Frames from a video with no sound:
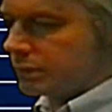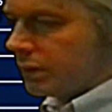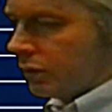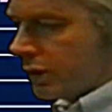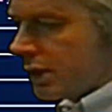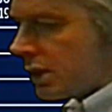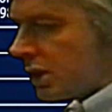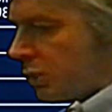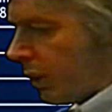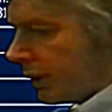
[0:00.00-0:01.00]
audience
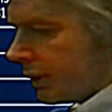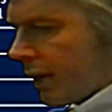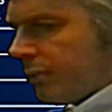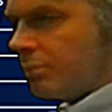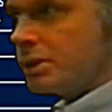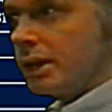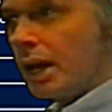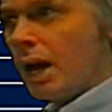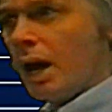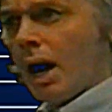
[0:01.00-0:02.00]
in Sweden came up and said,
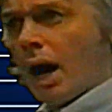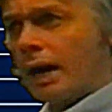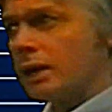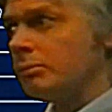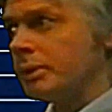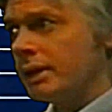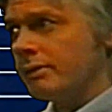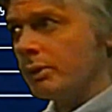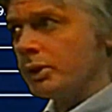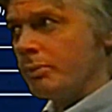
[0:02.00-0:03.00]
I couldn't believe
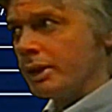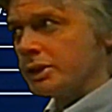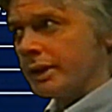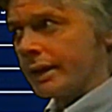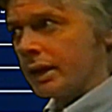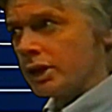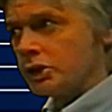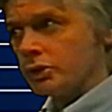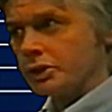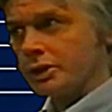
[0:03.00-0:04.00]
it when you mentioned that guy
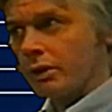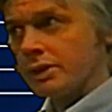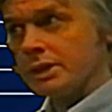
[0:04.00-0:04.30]
George Soros.